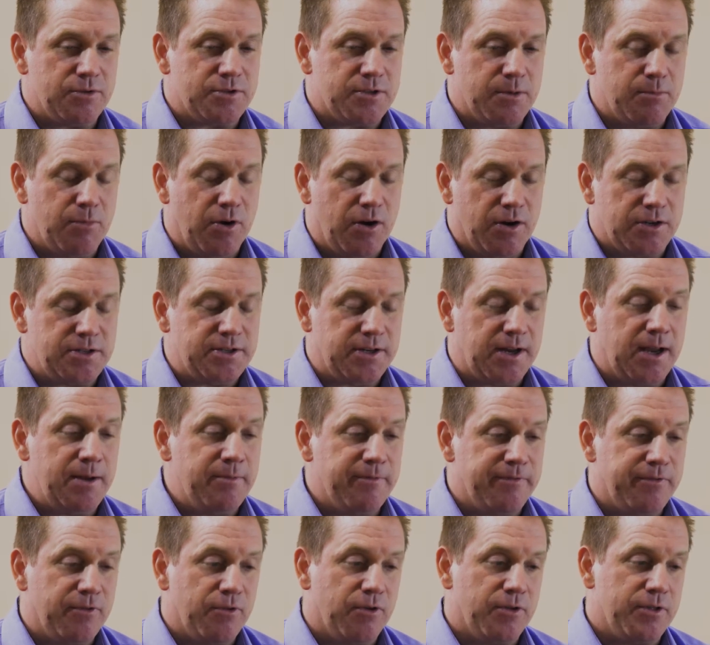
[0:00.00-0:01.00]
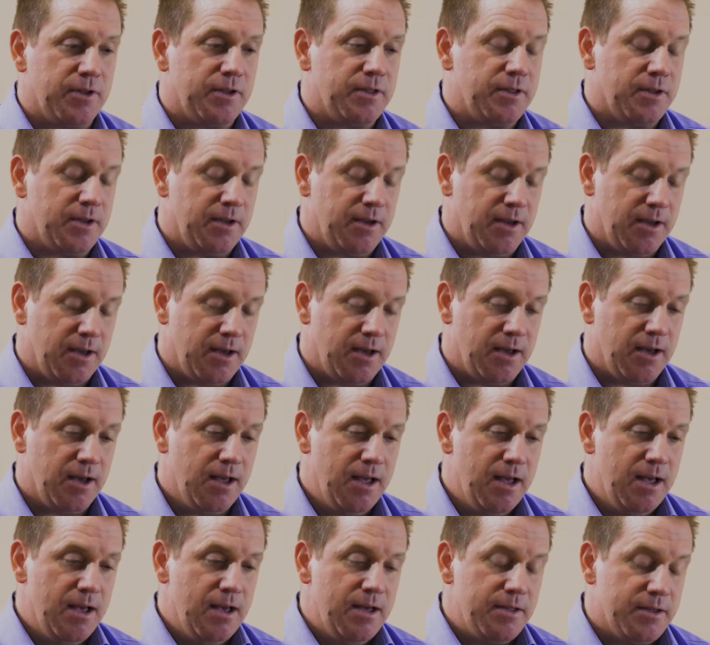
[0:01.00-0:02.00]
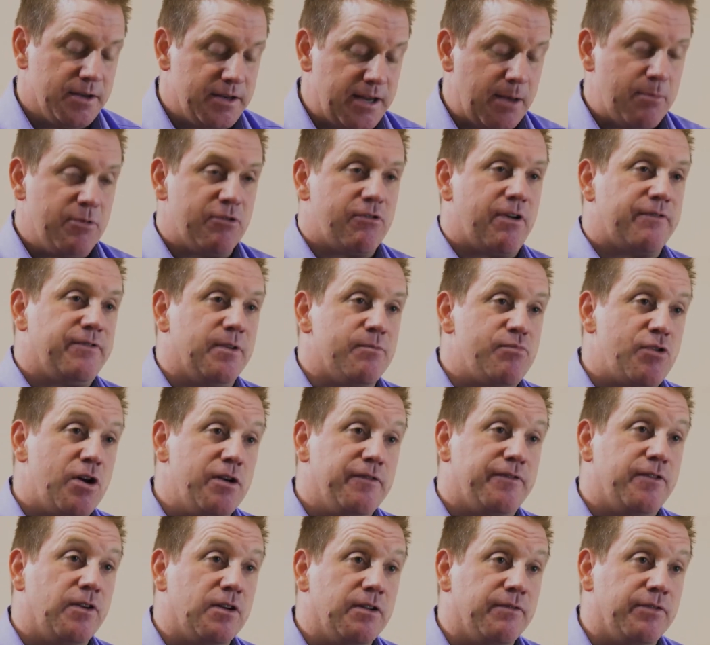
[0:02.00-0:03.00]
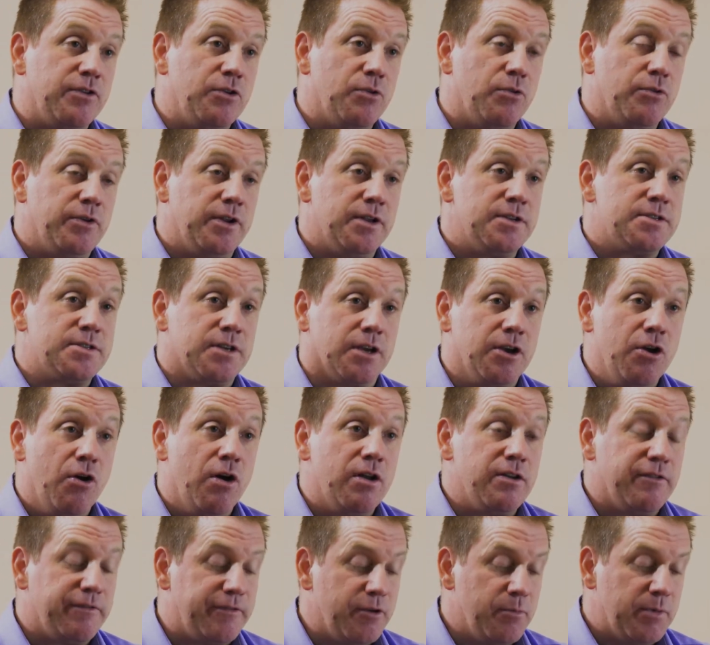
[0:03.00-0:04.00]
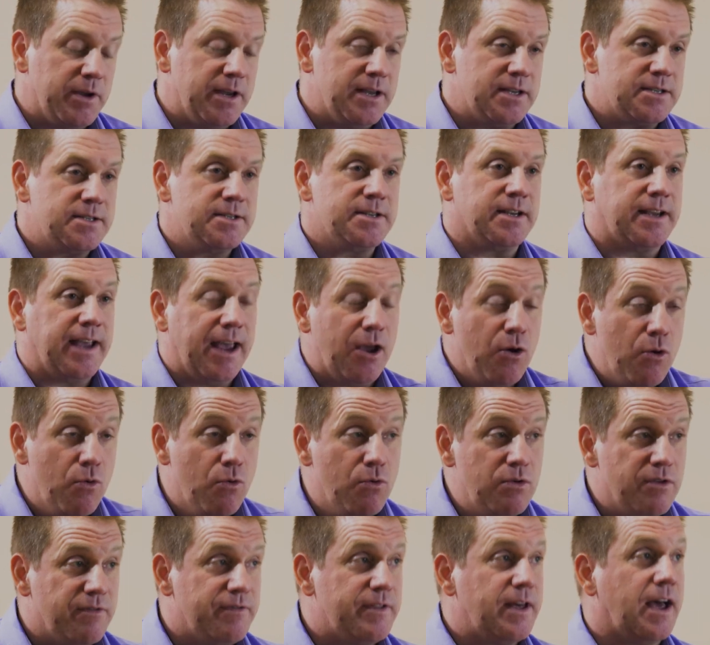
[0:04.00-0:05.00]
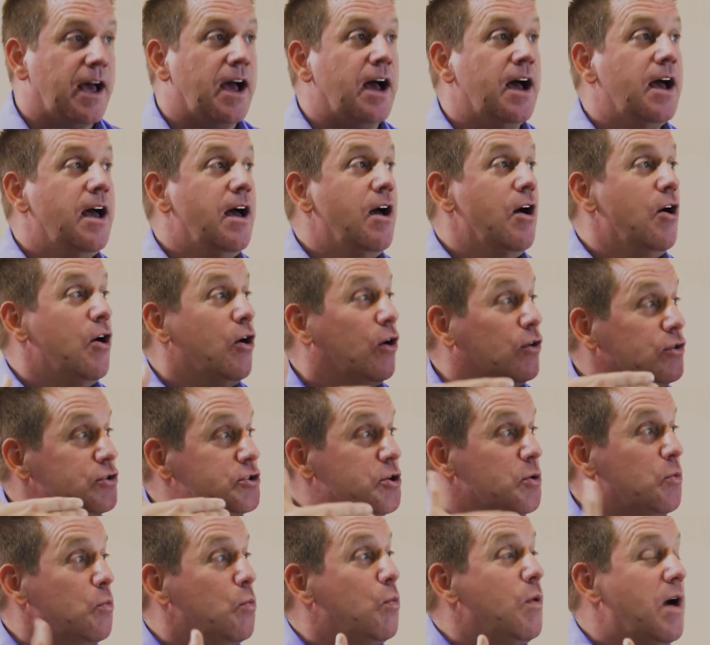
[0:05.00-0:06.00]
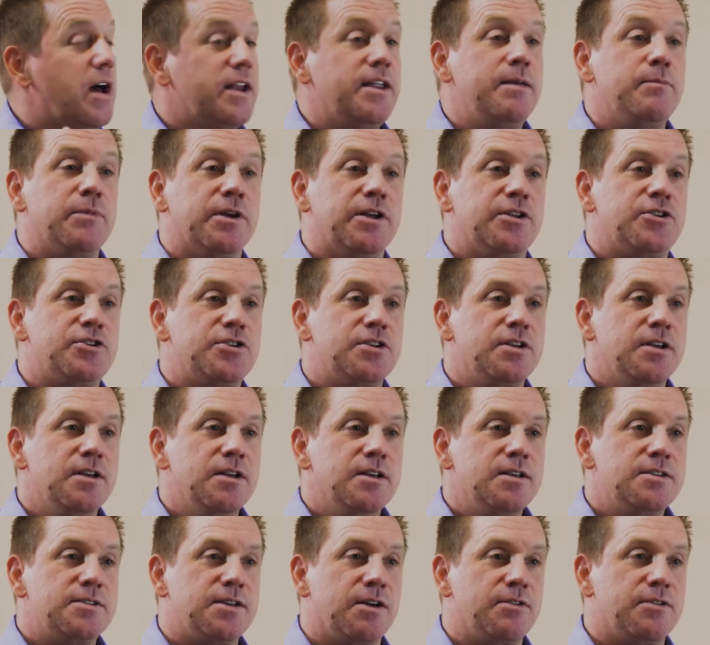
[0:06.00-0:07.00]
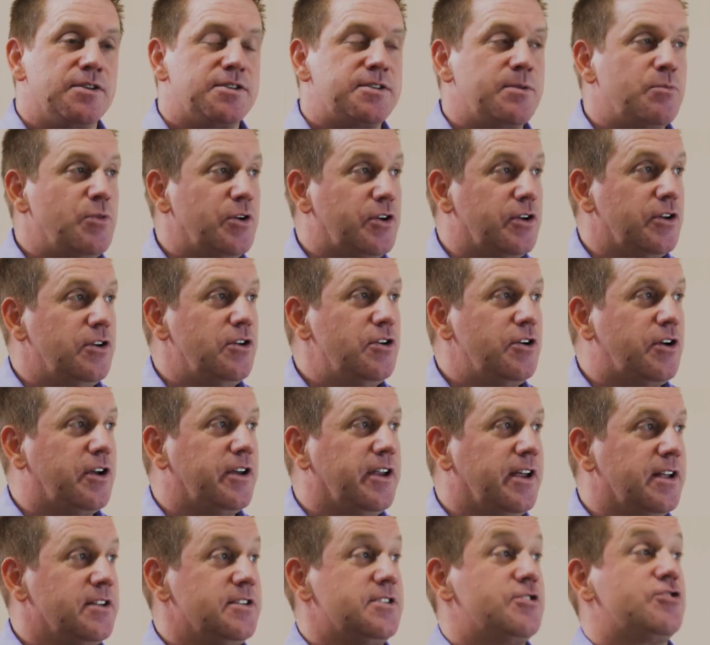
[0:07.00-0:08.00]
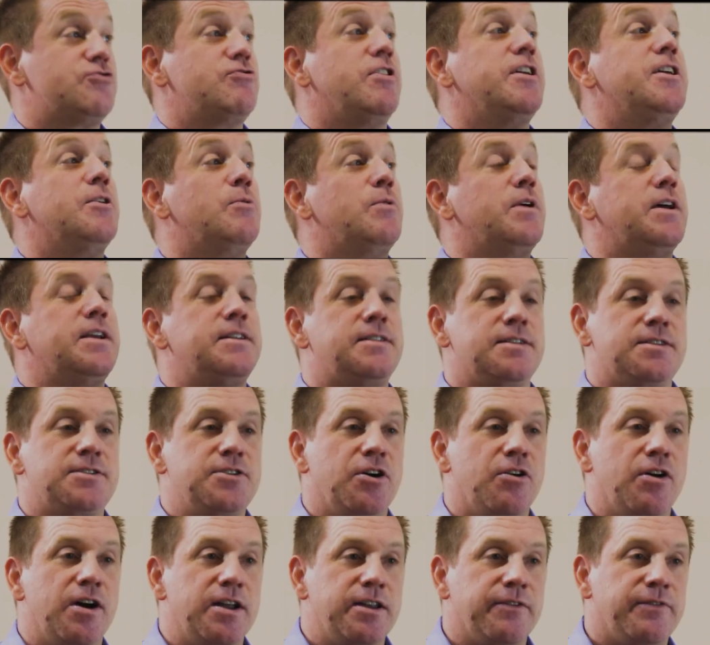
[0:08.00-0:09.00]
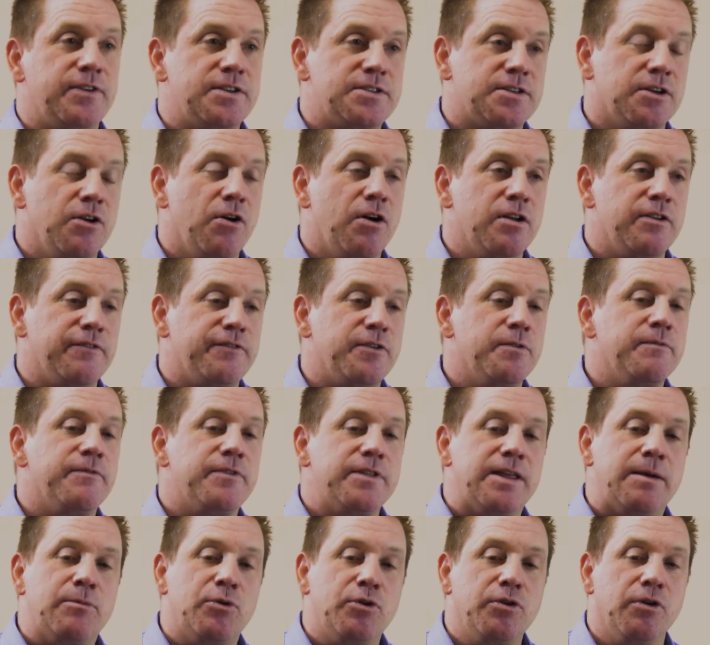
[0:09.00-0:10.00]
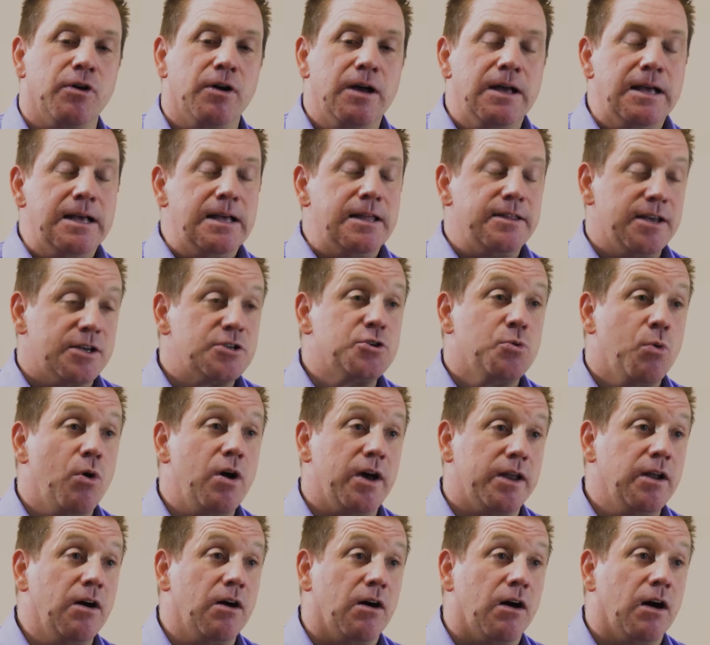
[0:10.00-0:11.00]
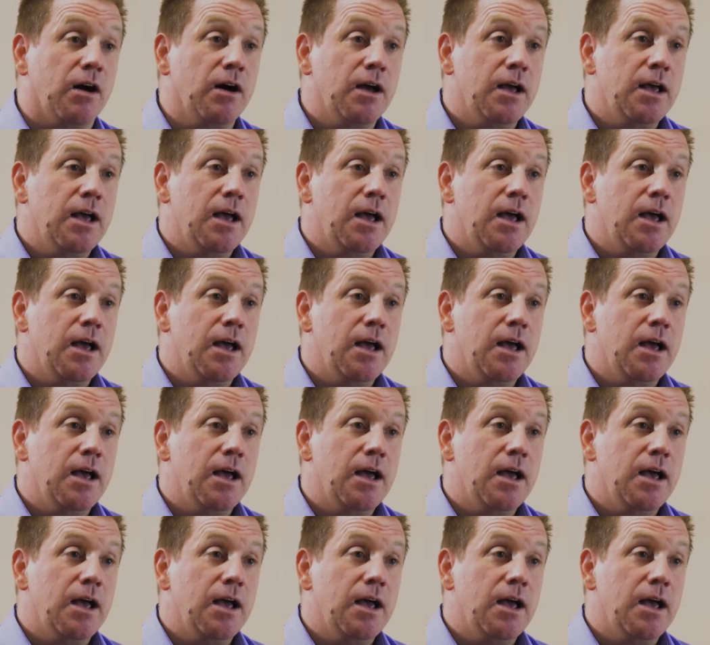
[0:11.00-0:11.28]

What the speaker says: that marketing aim for, that the demographic profile of the audience, the kind of film it is, to get all of that onto one image so that someone can look at it and straight away decide if it's the kind of film for them or not. That's quite an art.